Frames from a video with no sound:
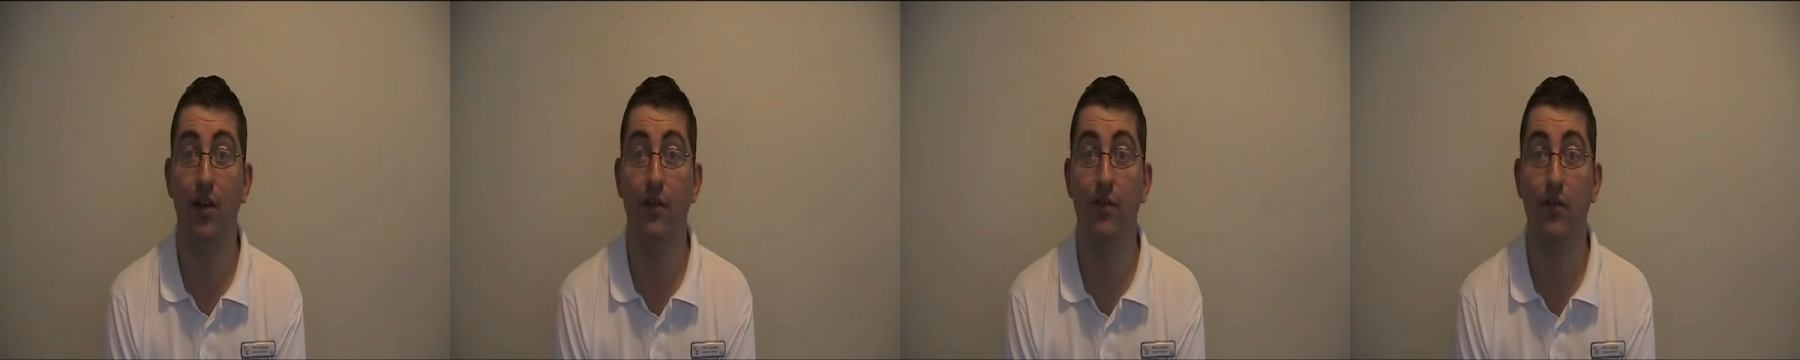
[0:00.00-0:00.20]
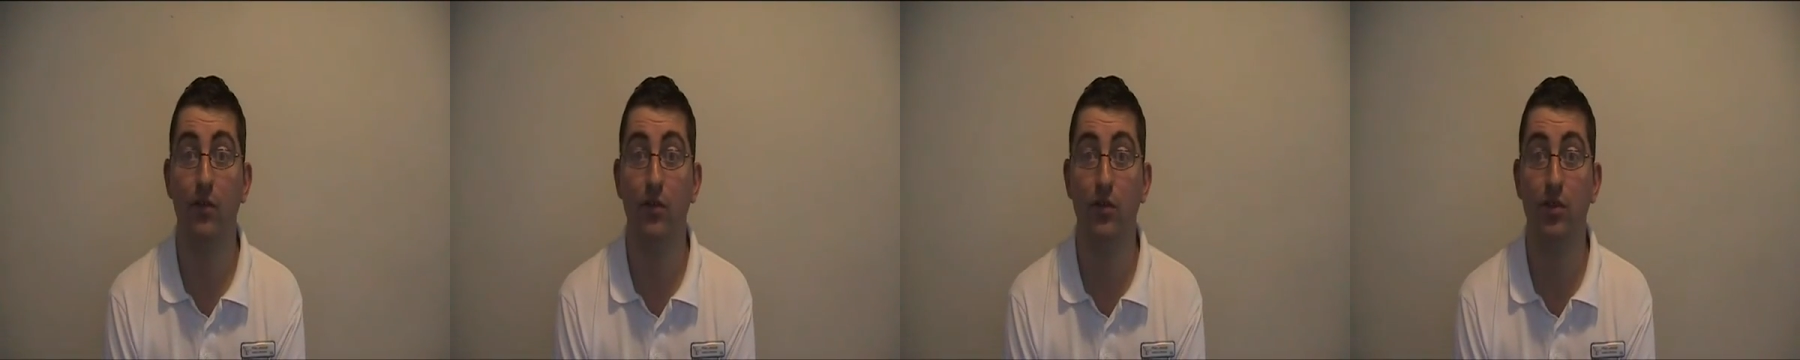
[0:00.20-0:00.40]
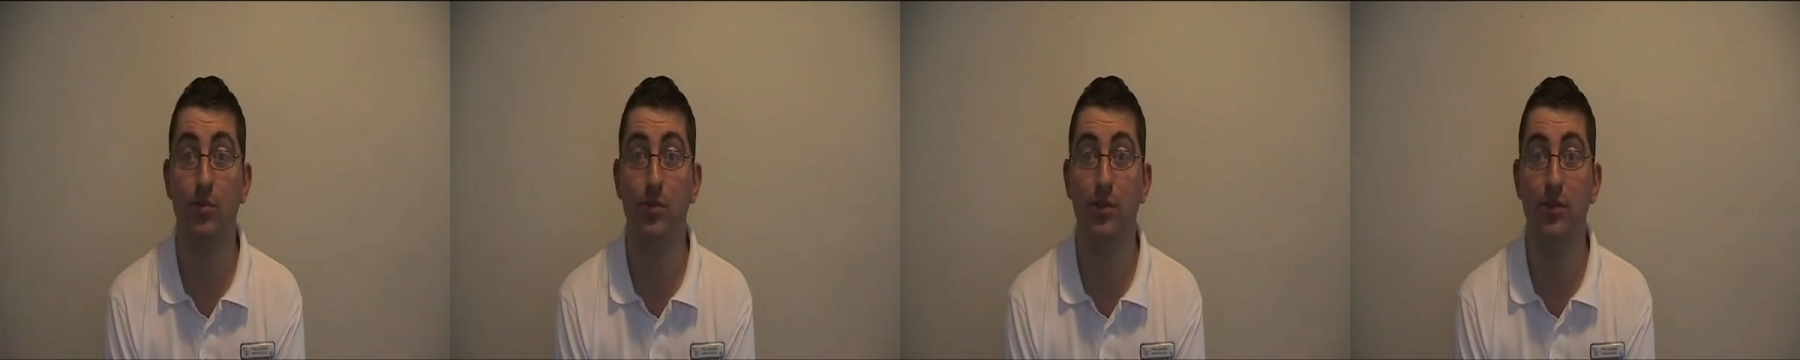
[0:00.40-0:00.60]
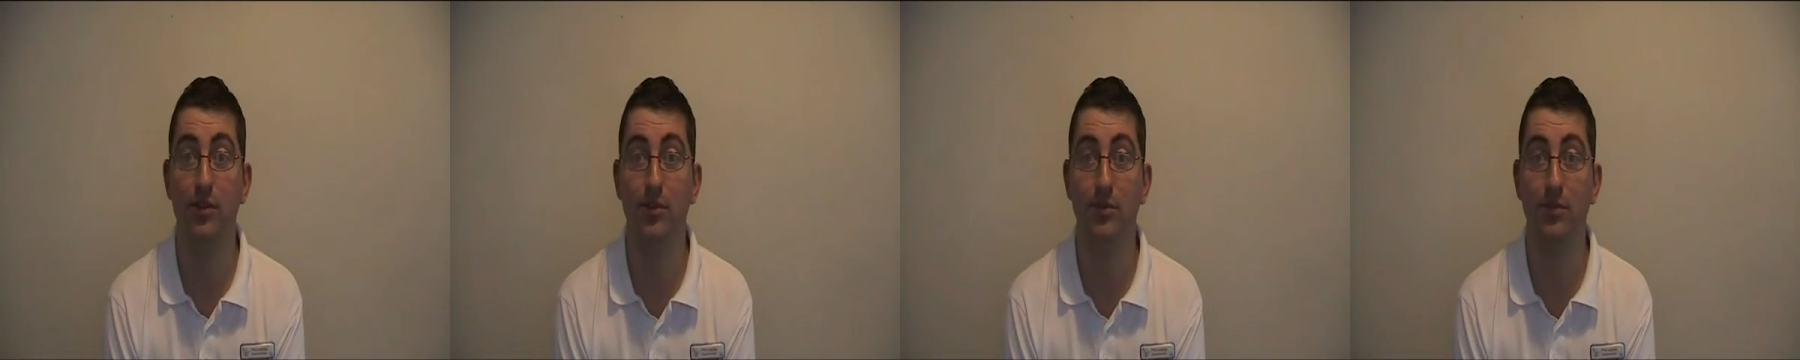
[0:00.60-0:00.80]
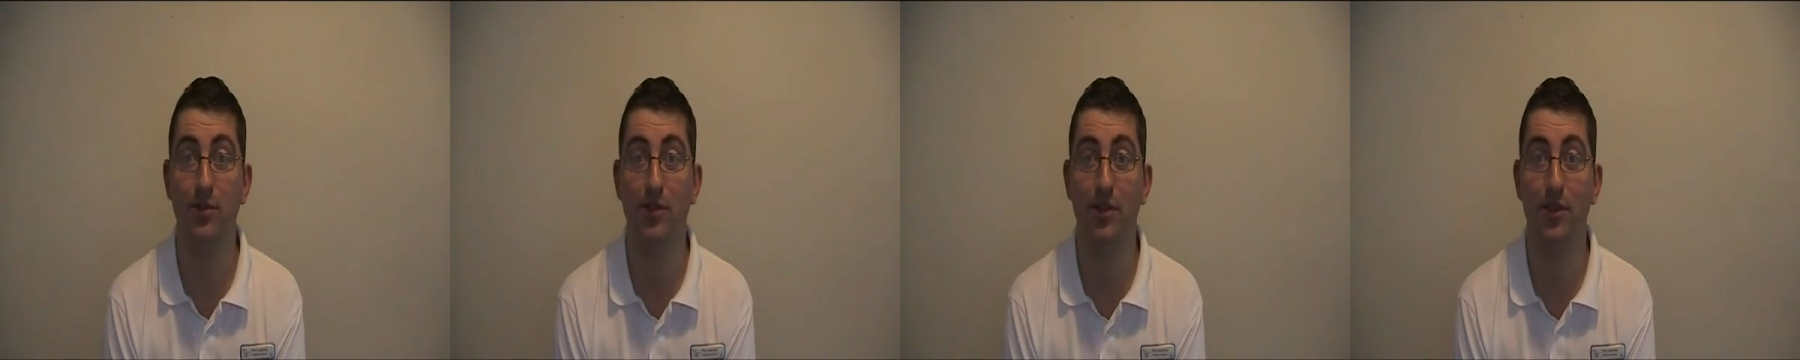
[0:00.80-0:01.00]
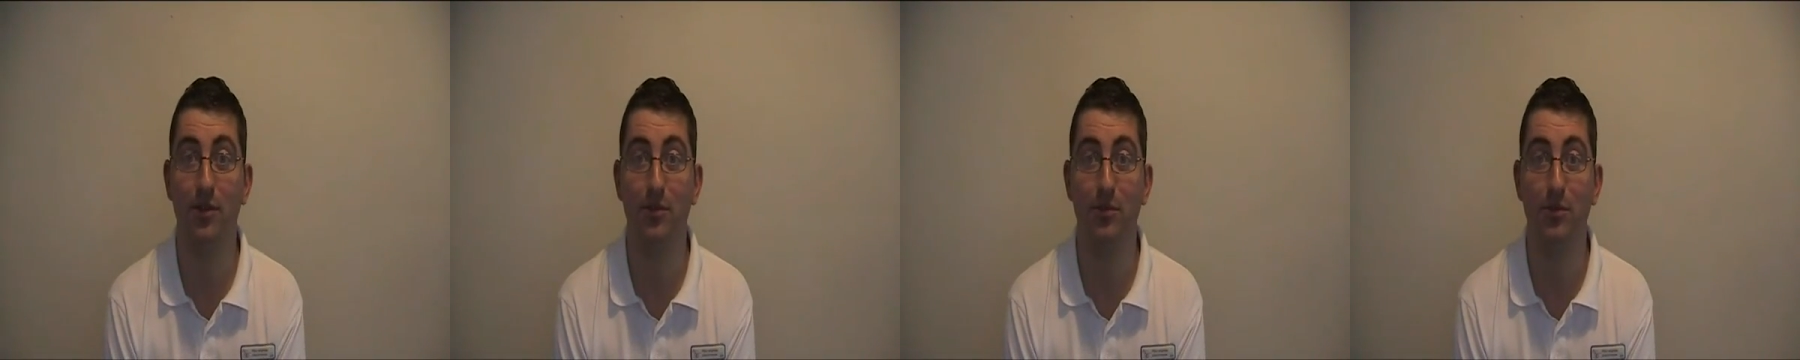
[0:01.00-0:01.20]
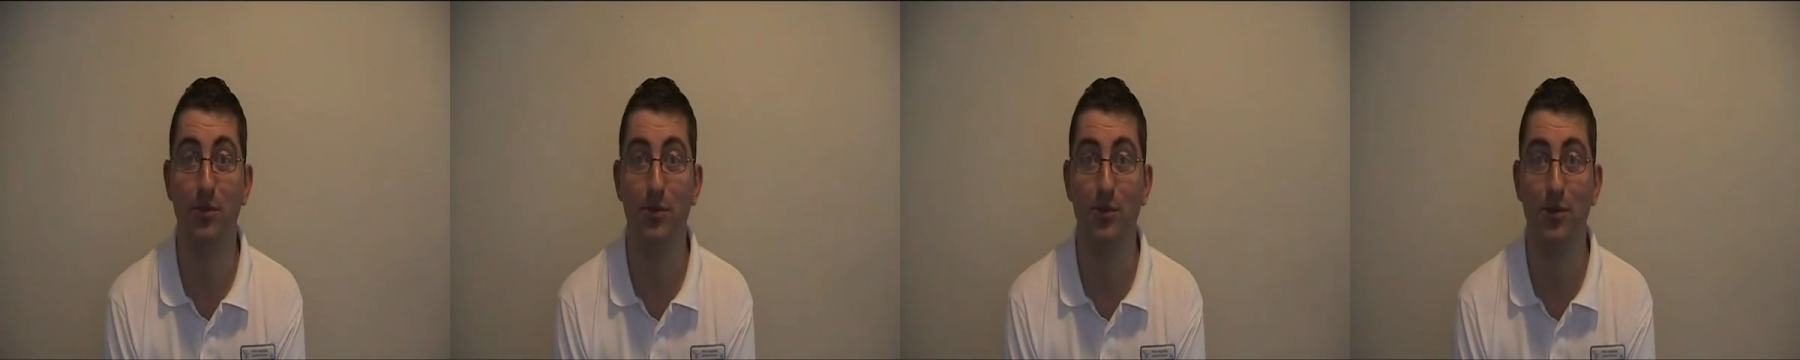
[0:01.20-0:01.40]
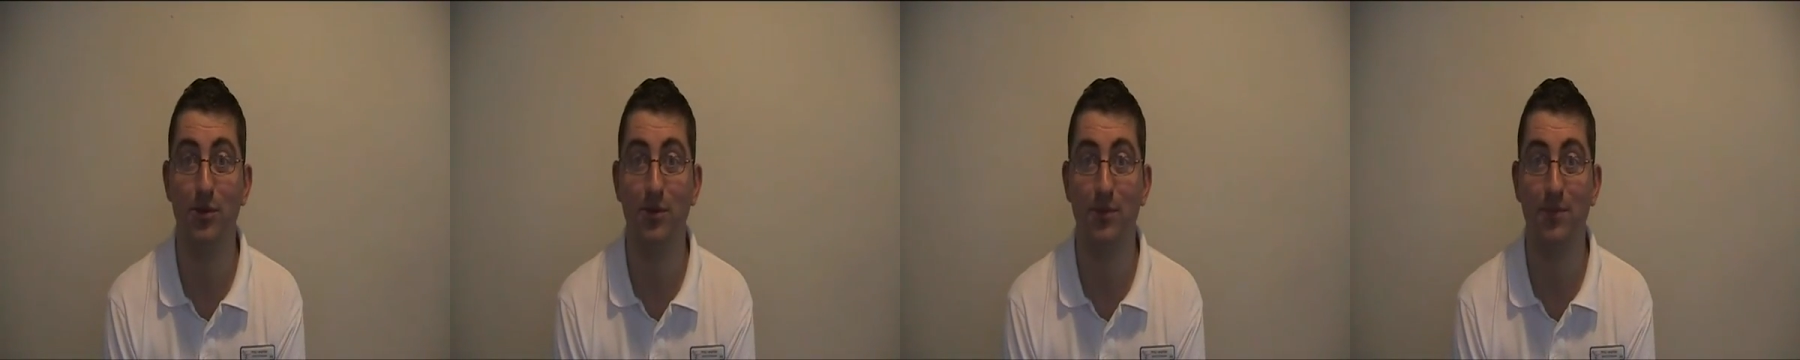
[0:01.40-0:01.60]
over your sputum
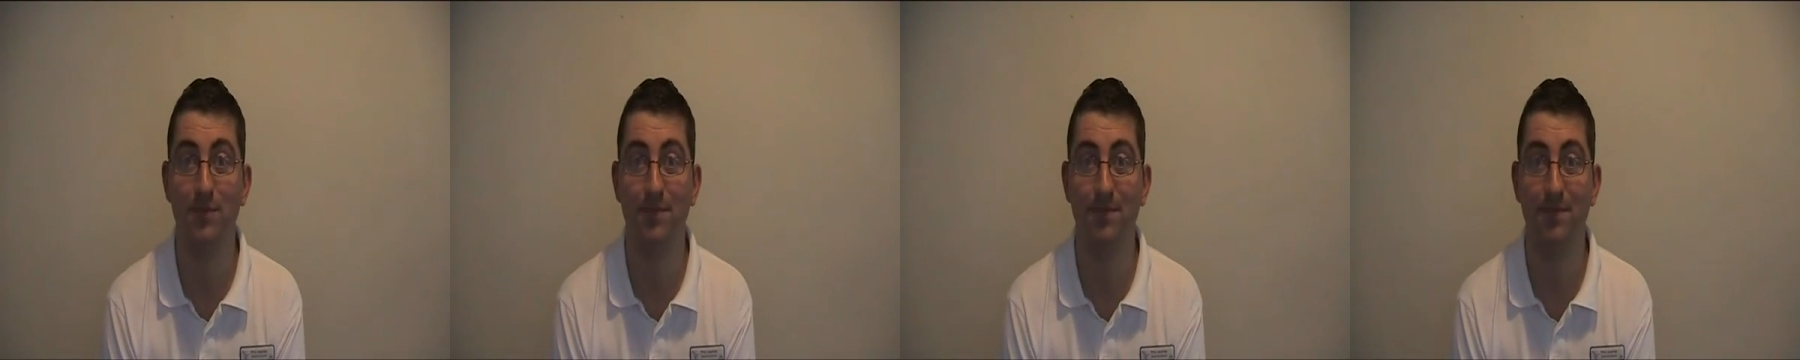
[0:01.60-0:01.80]
samples